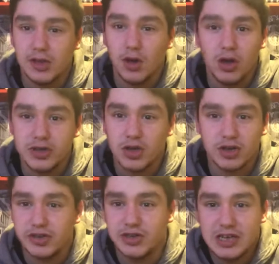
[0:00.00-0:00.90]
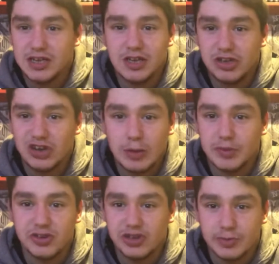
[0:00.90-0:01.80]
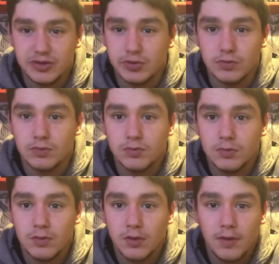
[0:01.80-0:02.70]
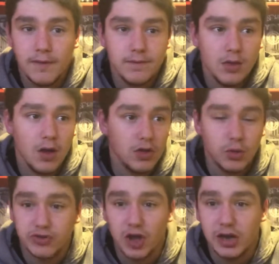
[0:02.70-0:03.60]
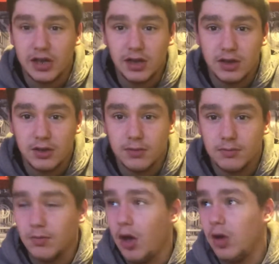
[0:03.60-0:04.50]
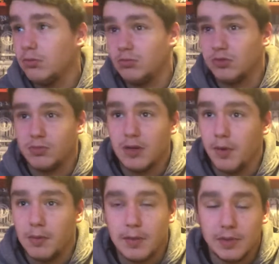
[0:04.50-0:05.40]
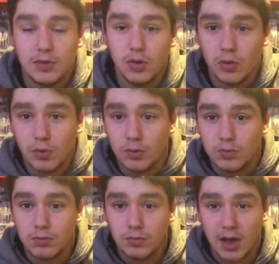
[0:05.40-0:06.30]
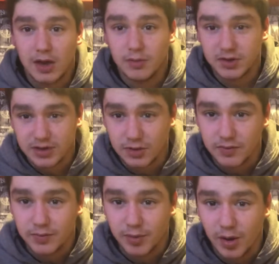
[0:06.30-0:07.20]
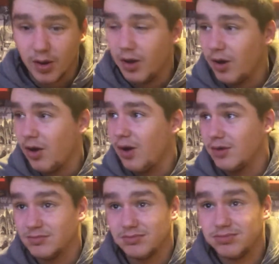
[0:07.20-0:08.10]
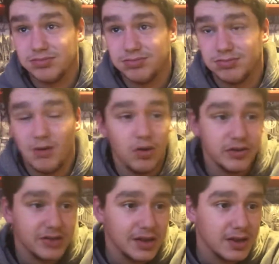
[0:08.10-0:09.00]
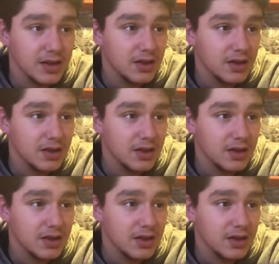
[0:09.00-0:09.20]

guys, I could see us in the Championship soon. I know it's early, I may be too ahead of myself, but honestly,